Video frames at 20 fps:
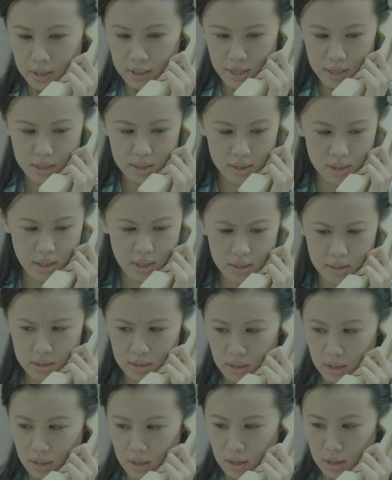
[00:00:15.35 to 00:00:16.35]
Yes,
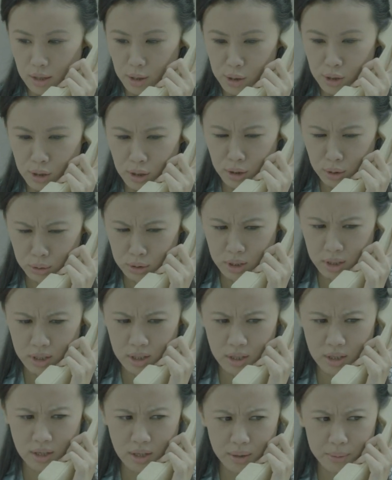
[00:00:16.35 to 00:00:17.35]
yes. Uh,
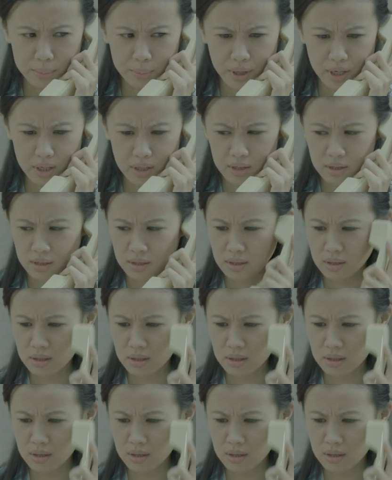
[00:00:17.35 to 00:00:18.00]
okay, bye.